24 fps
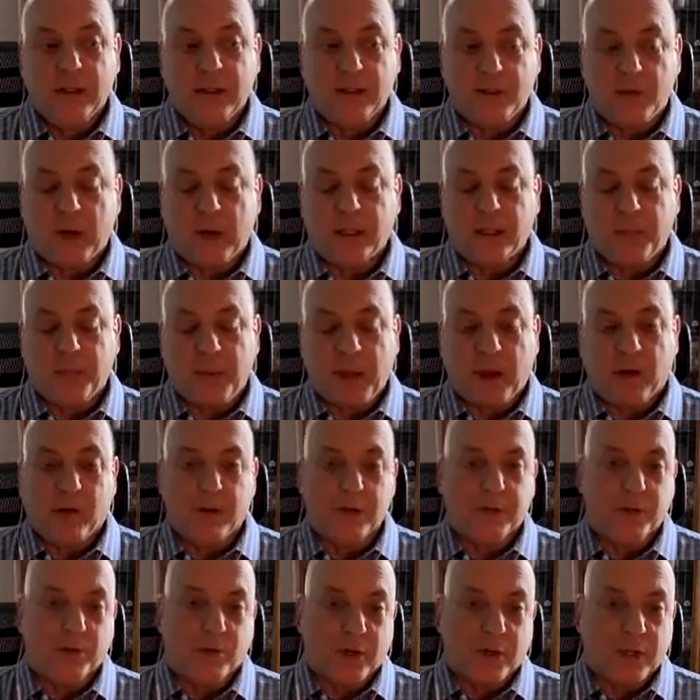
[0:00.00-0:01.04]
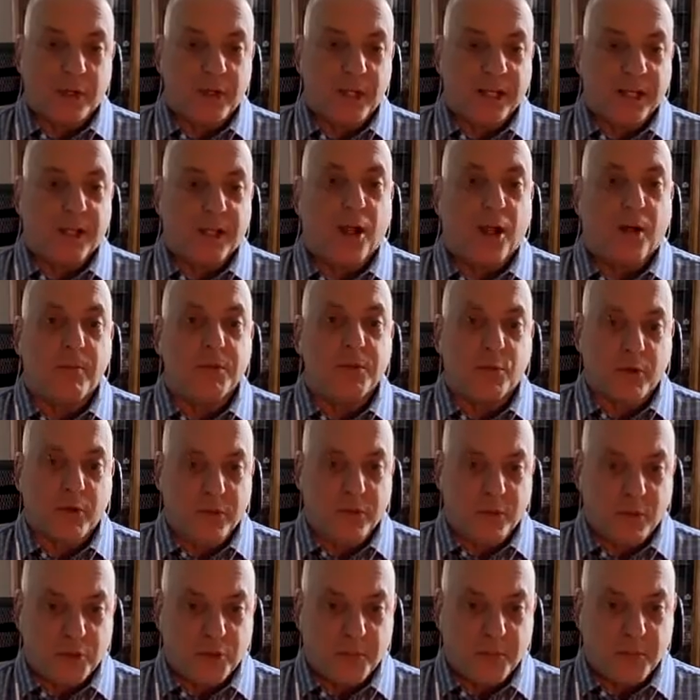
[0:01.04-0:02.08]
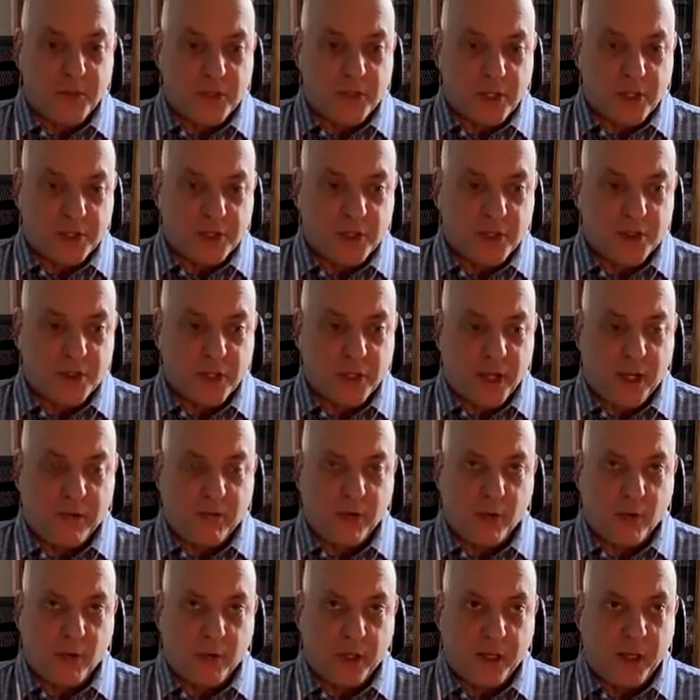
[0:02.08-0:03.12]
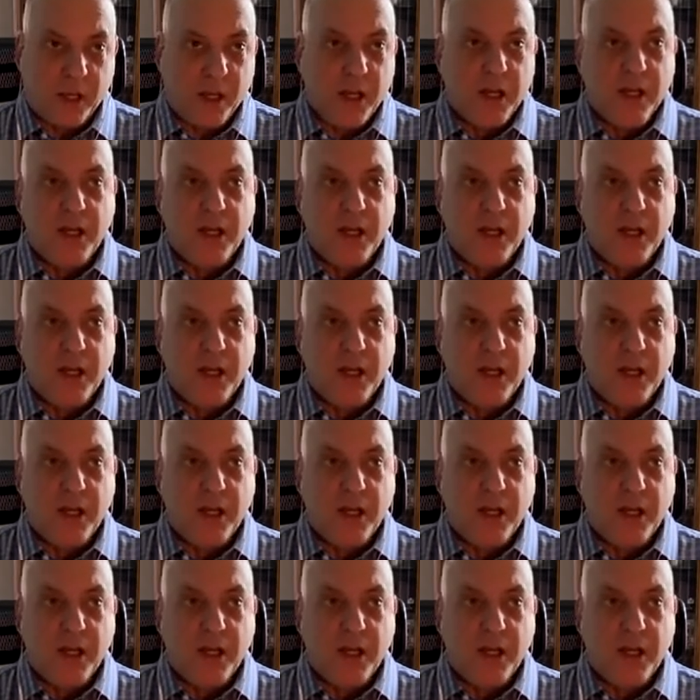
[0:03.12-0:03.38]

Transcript: direct power and authority that comes with those positions, and everyone